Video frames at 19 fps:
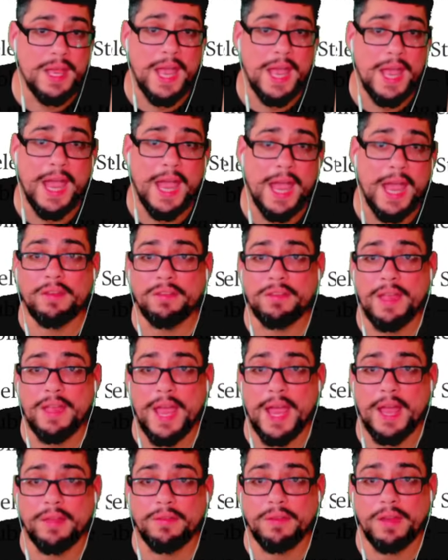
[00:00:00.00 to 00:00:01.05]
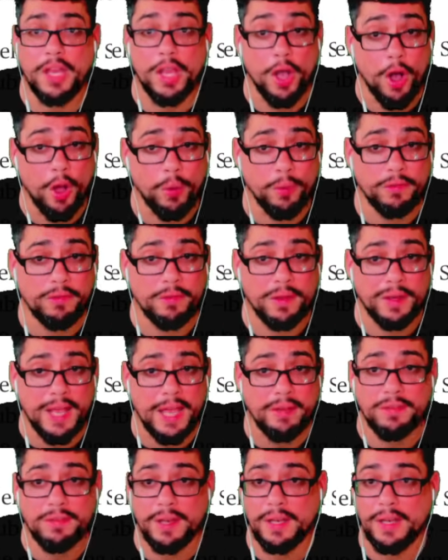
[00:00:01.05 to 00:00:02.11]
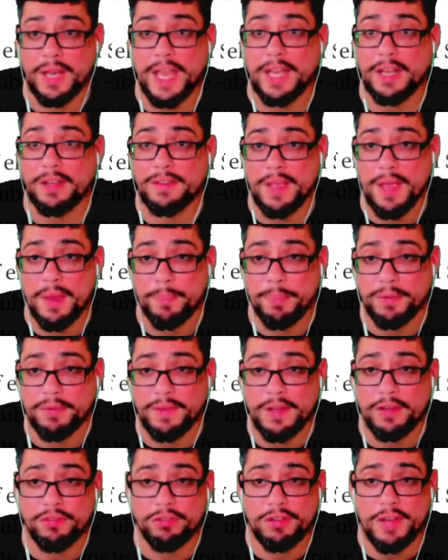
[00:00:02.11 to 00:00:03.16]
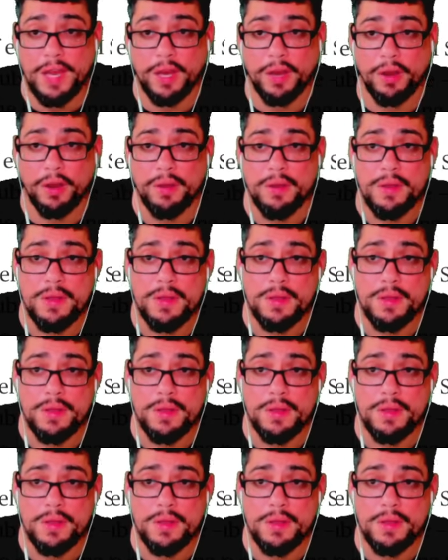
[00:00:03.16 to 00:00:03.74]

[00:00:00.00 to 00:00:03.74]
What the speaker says: As he says, he holds less than a 10% share